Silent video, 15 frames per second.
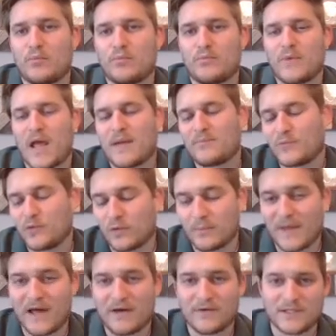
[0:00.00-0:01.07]

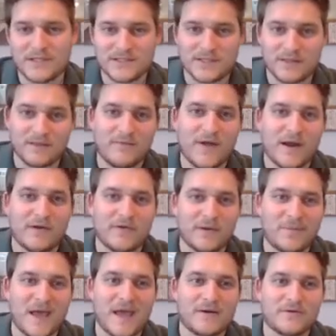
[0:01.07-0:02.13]
abnormalities in the firing
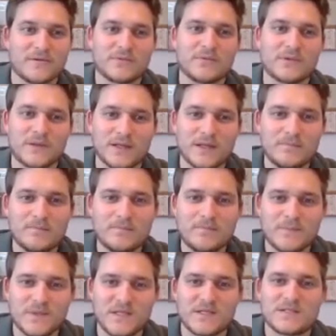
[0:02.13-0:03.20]
patterns within
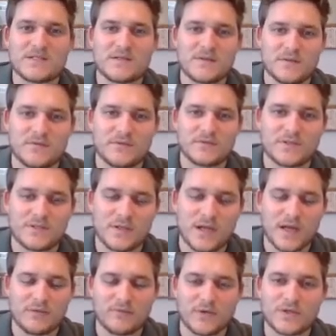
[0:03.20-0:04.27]
this
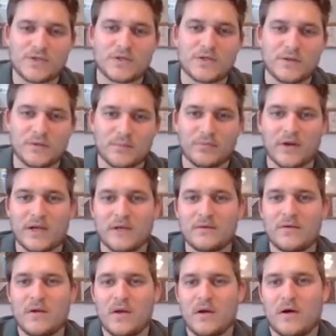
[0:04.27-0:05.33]
region of the brain
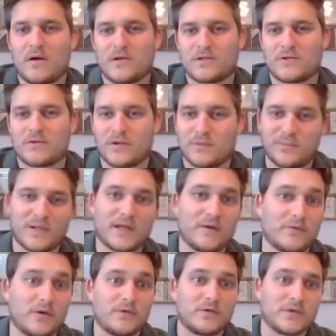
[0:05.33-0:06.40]
also could play a
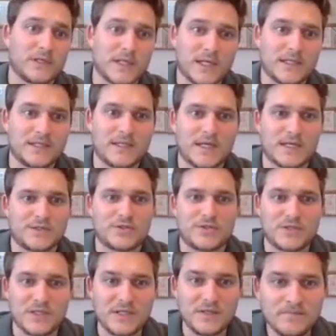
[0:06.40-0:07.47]
role in
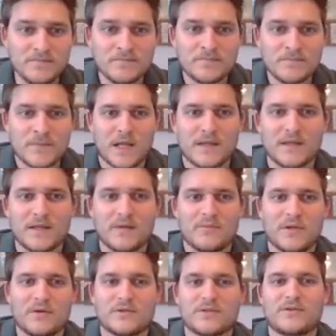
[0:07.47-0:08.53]
ADHD. And then
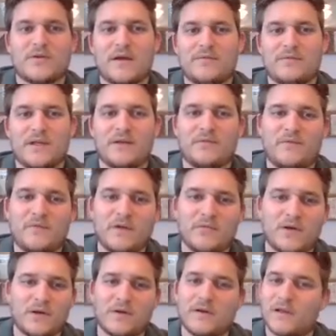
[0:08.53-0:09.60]
we also have the
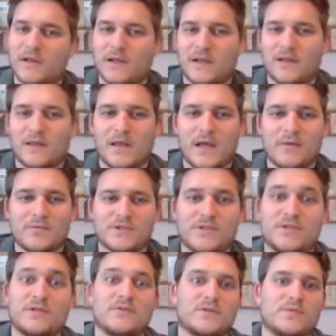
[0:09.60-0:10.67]
inferior colliculi, which
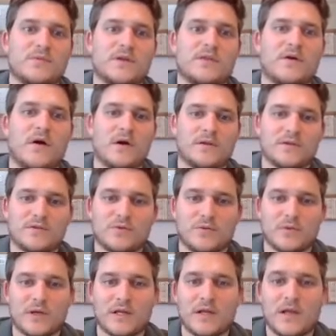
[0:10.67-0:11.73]
deals with
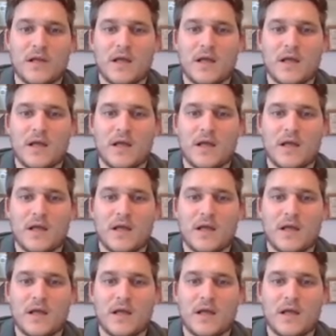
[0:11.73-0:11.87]
auditory